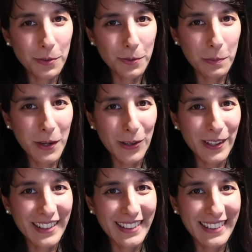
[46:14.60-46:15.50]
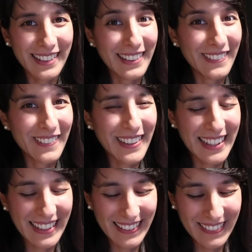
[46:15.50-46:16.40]
overbearing.
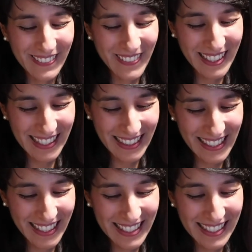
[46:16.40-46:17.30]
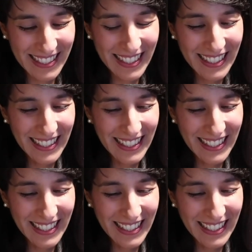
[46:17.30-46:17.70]
Wow, what a collection.